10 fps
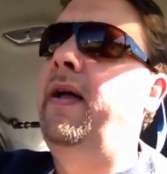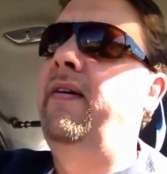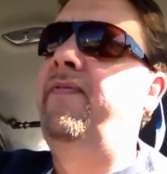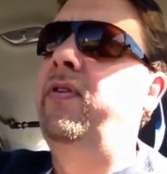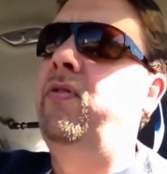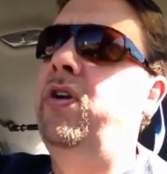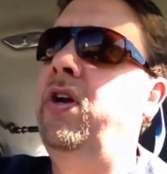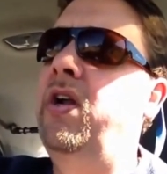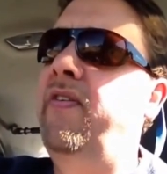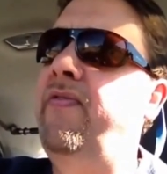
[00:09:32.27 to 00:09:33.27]
and feel good
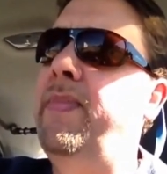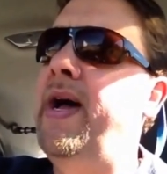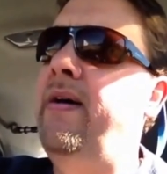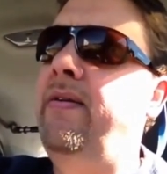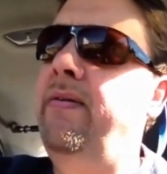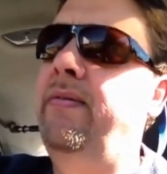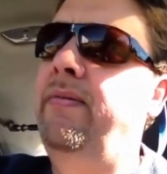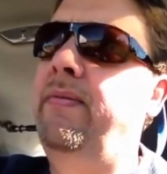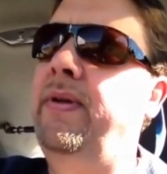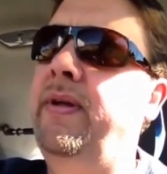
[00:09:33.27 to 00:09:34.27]
enough about
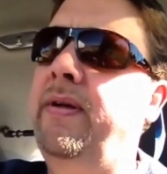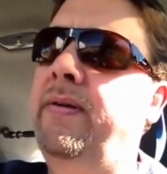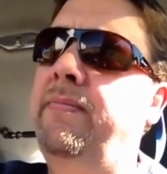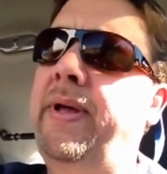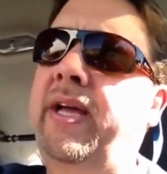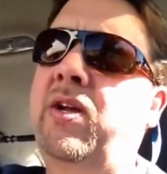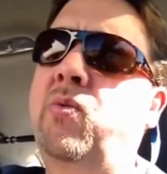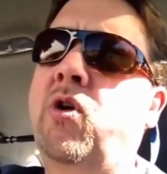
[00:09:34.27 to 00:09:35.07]
making it